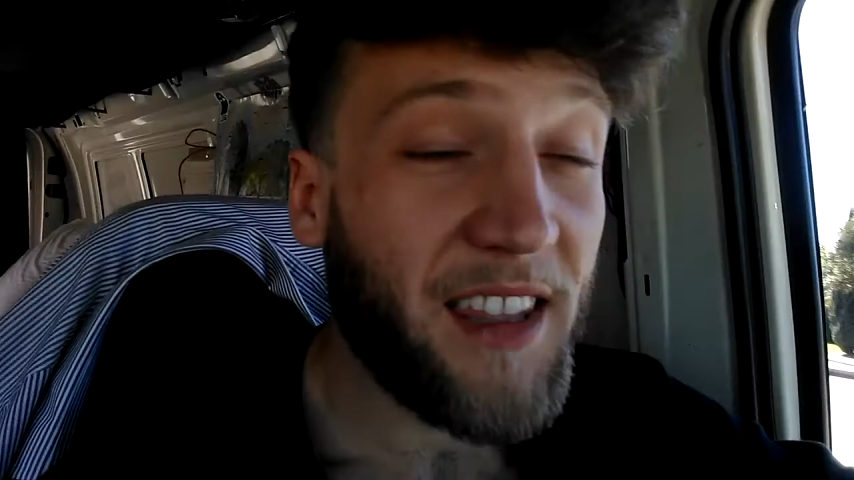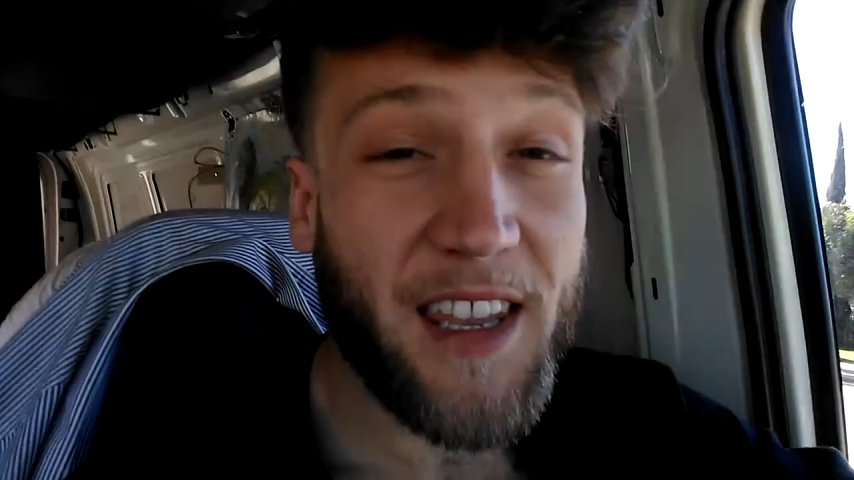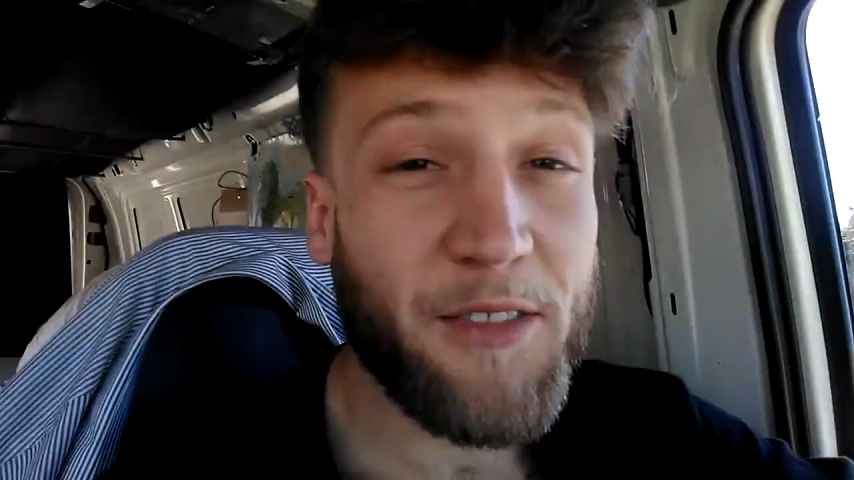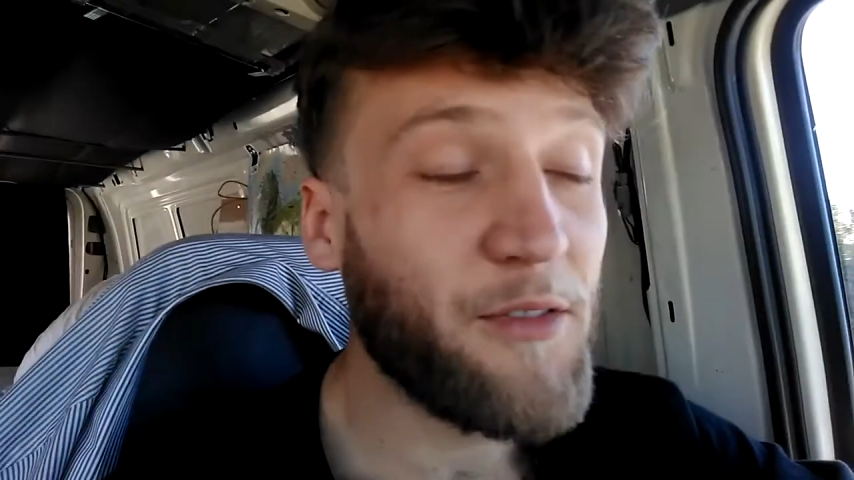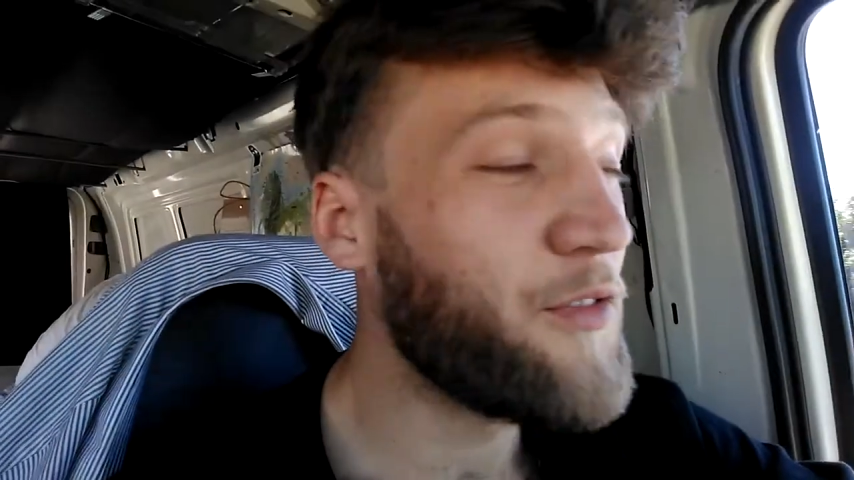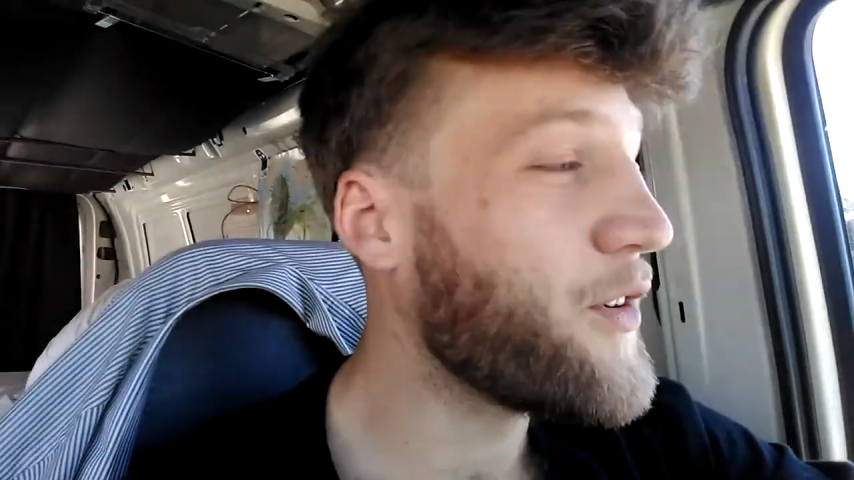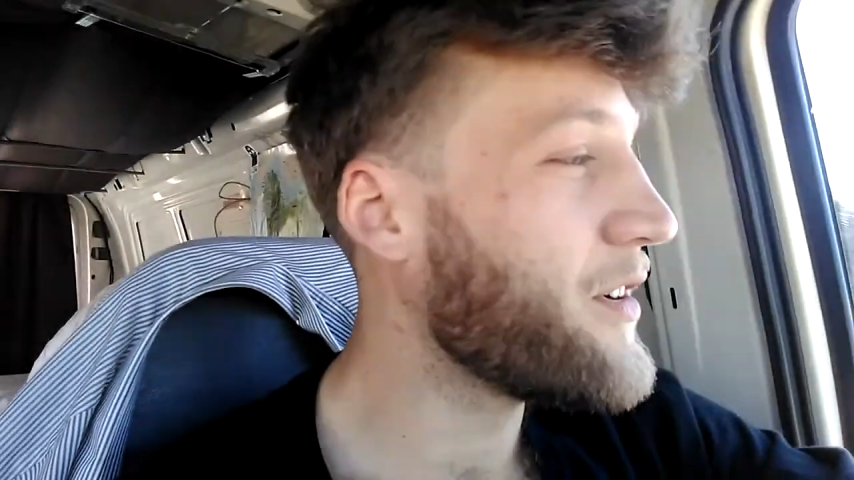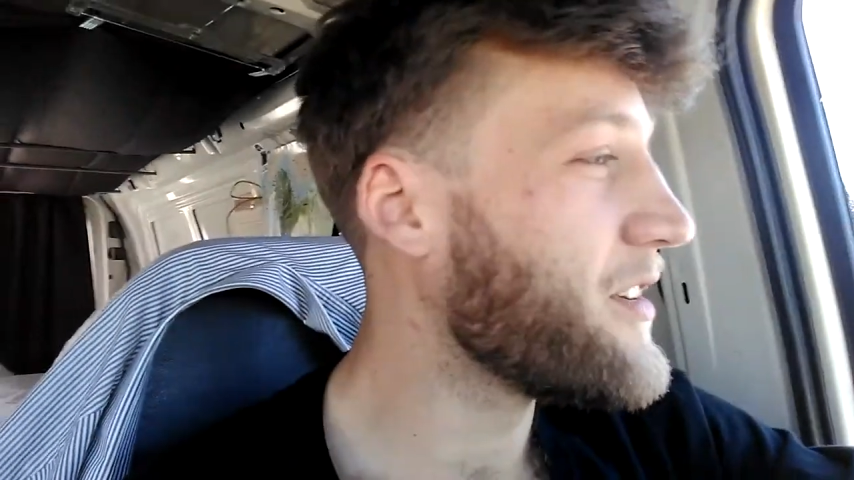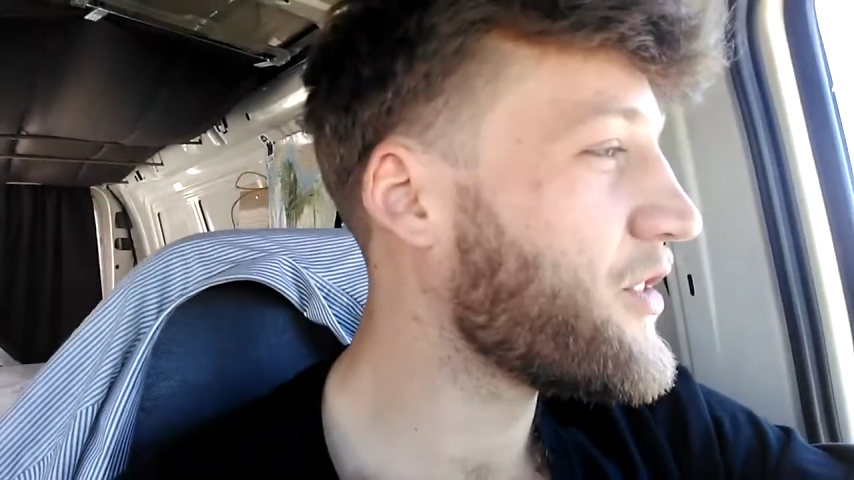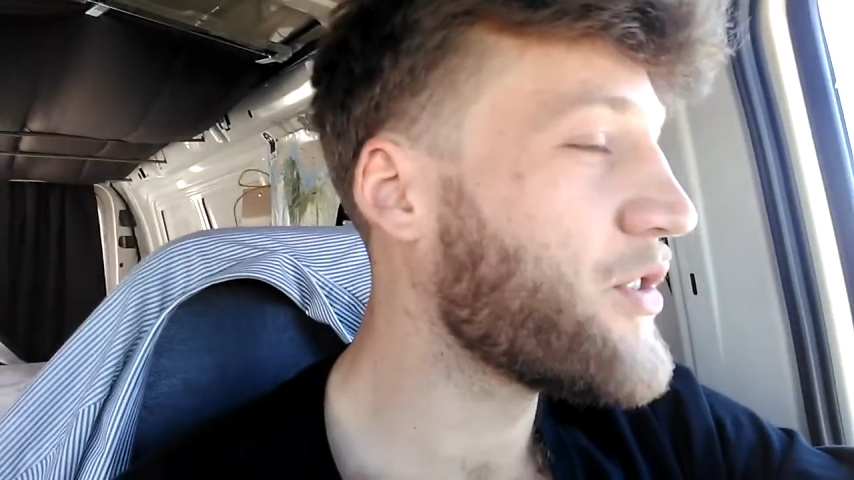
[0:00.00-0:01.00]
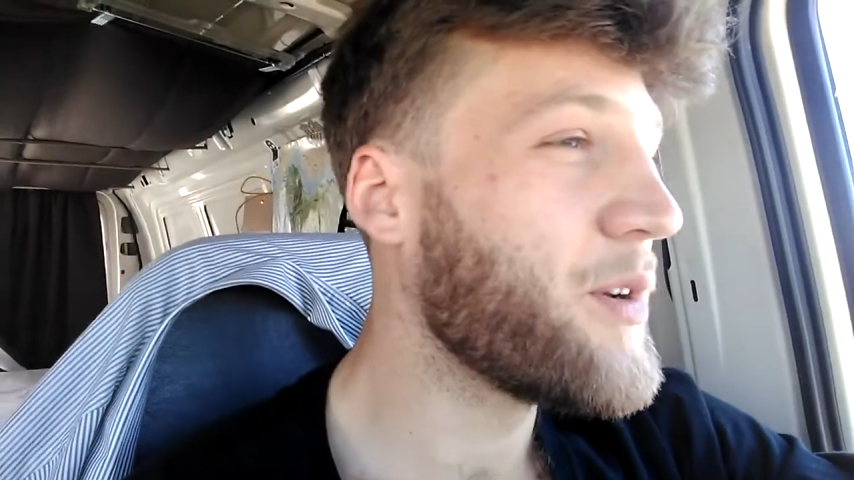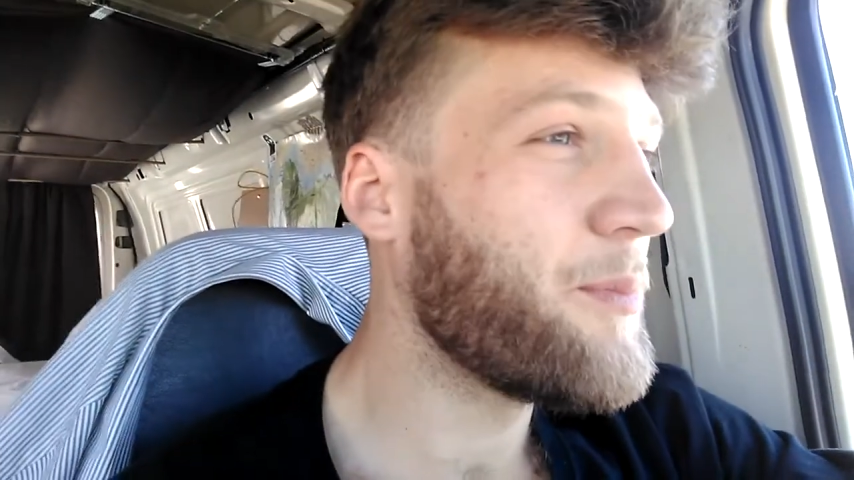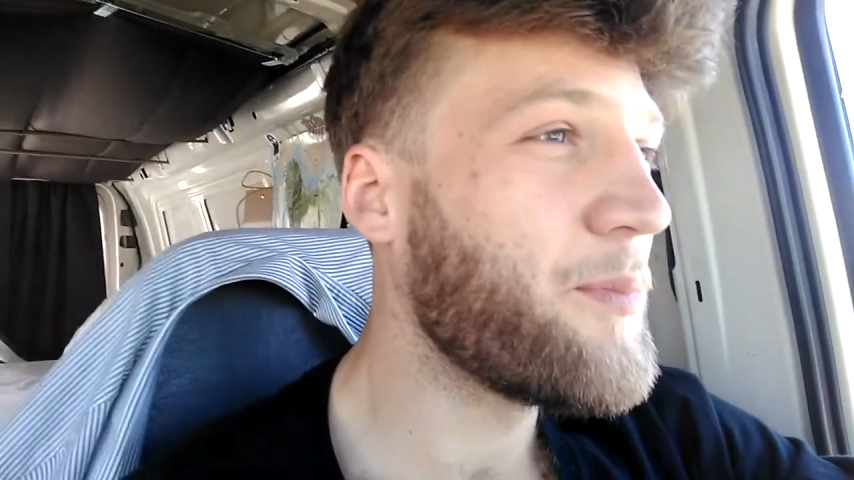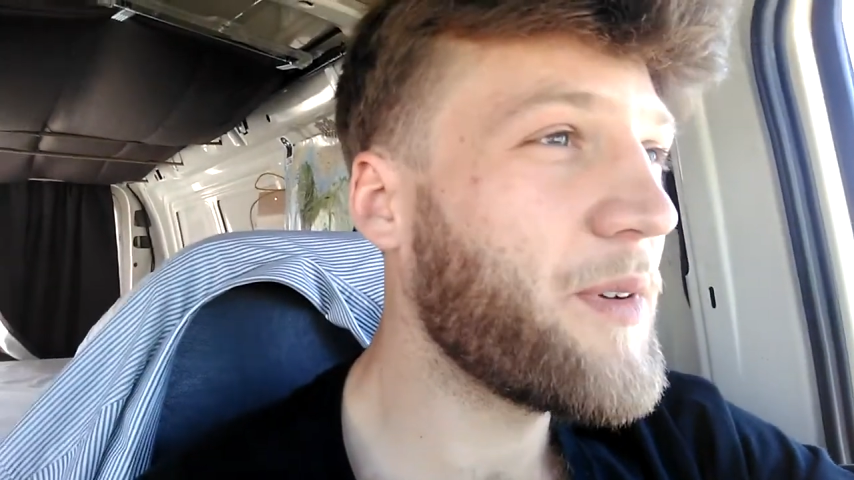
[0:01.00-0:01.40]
Even for the trip